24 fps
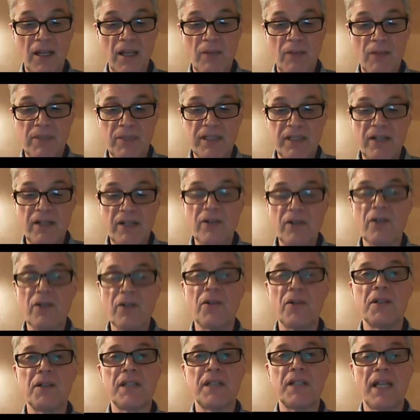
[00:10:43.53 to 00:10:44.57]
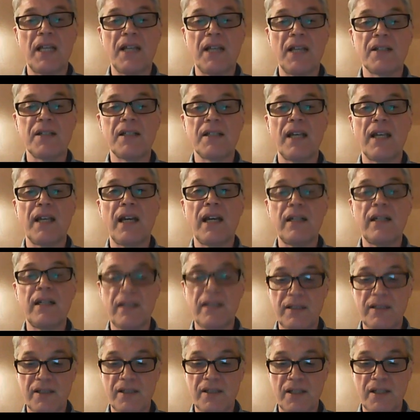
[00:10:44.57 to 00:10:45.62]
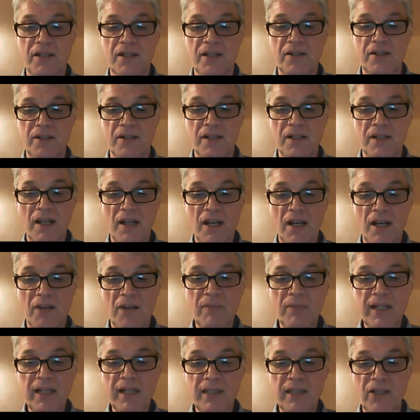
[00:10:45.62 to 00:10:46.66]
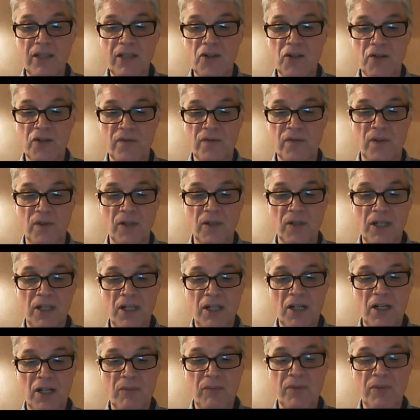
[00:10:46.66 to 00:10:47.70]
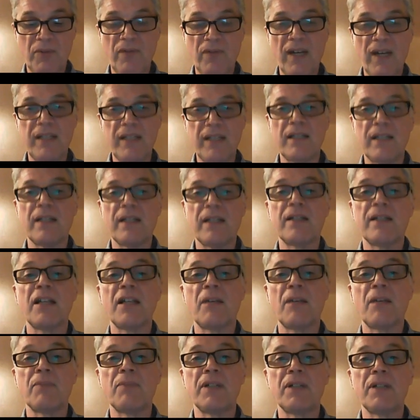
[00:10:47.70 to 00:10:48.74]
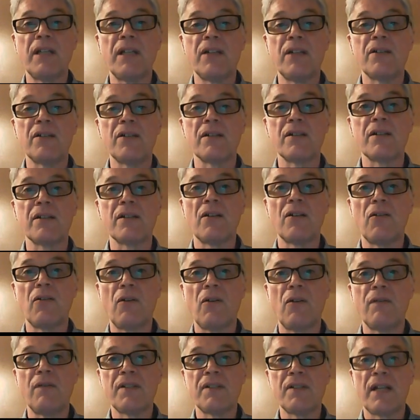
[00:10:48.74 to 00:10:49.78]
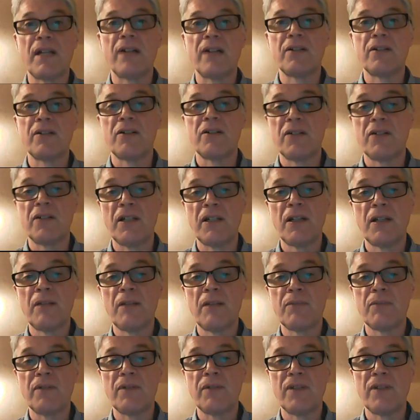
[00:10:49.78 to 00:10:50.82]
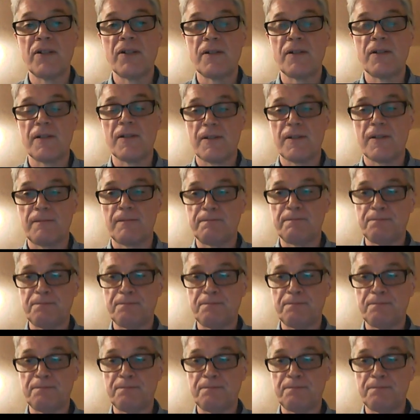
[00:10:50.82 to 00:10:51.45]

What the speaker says: but in our context, earlier decisions are mainly useful in providing interpretations of statutory provisions.